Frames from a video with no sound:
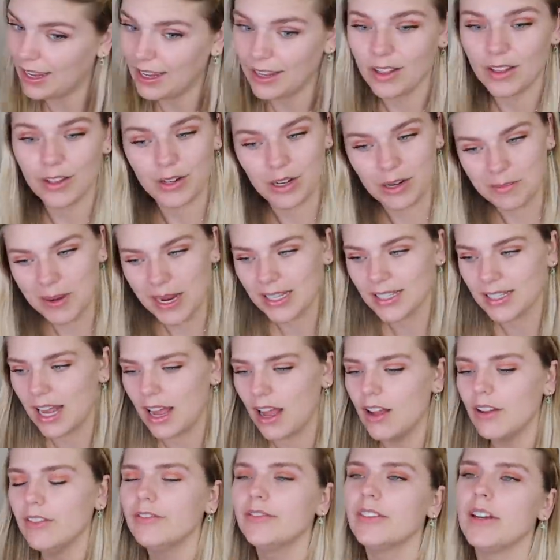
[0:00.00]
including
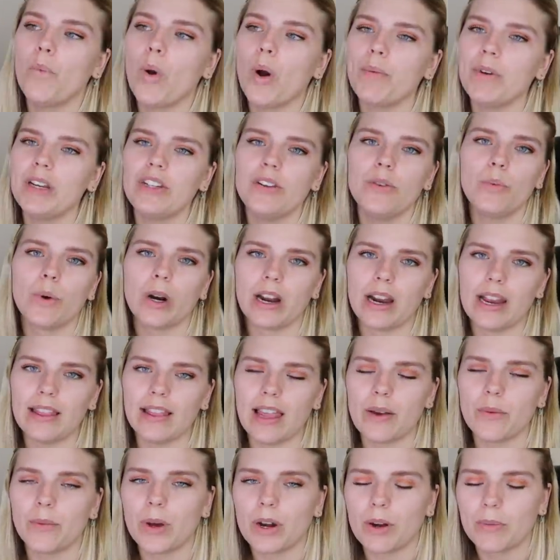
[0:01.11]
myself, where we do worry,
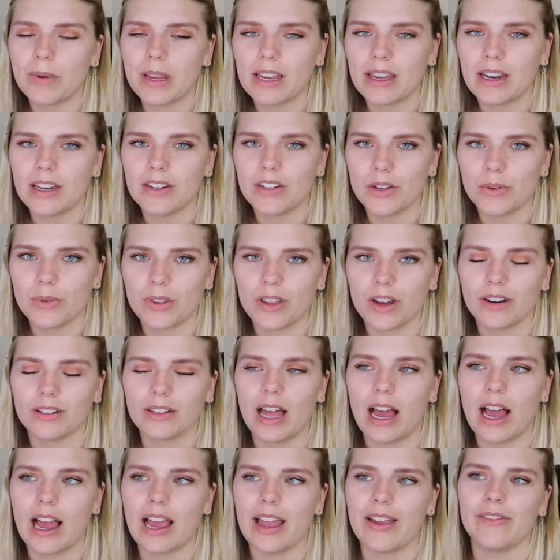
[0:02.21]
like, what are we gonna do with our
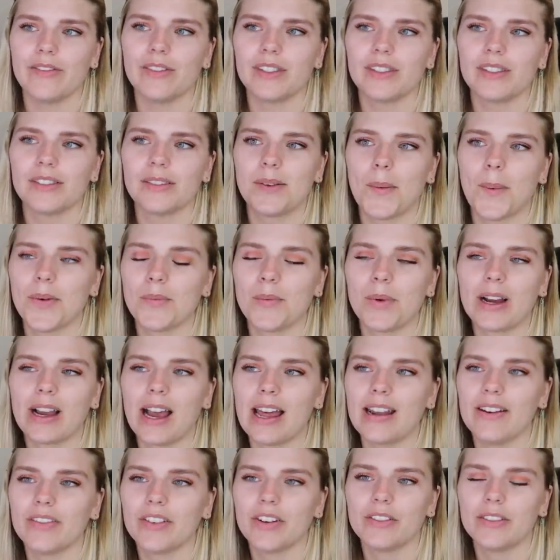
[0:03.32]
lives? What
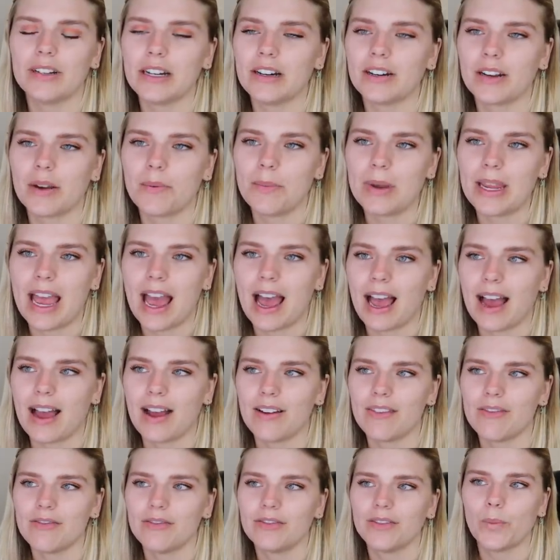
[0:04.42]
kind of career can we
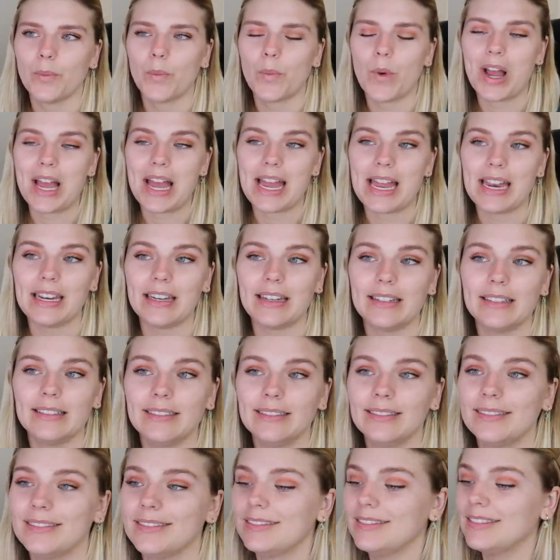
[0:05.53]
have
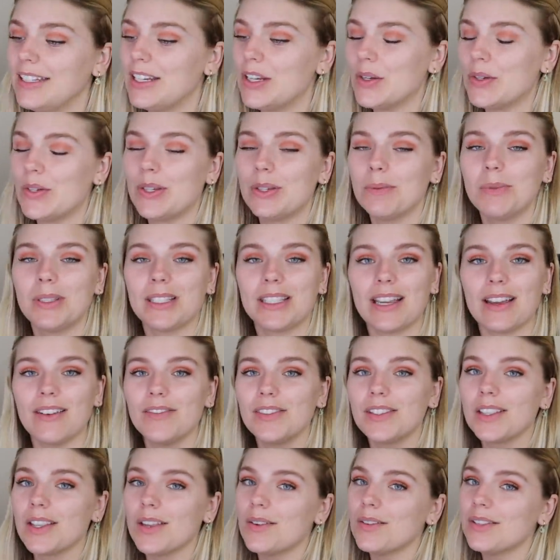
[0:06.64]
when YouTube stuff
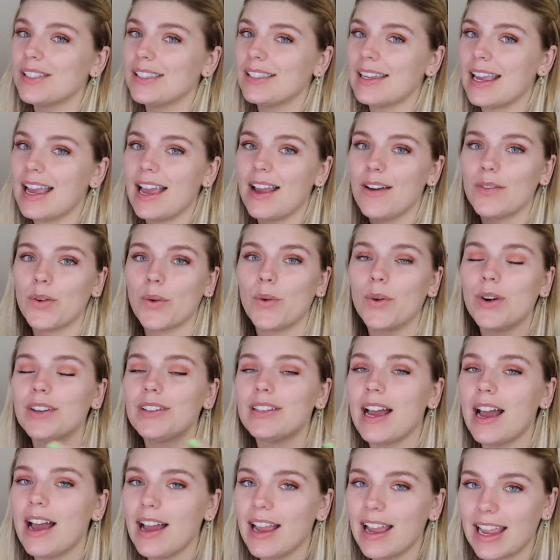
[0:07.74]
slows down or
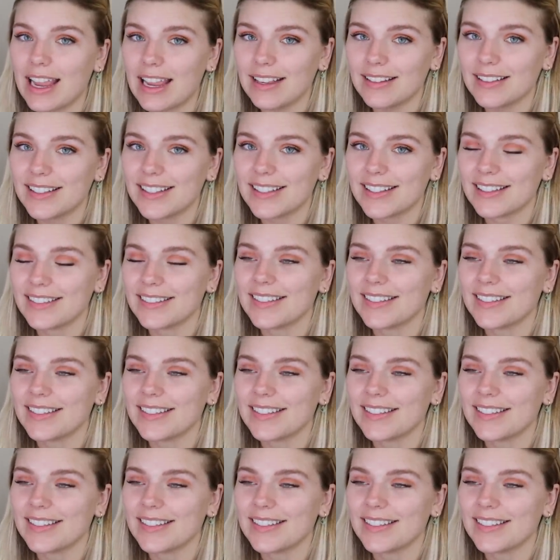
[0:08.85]
dies?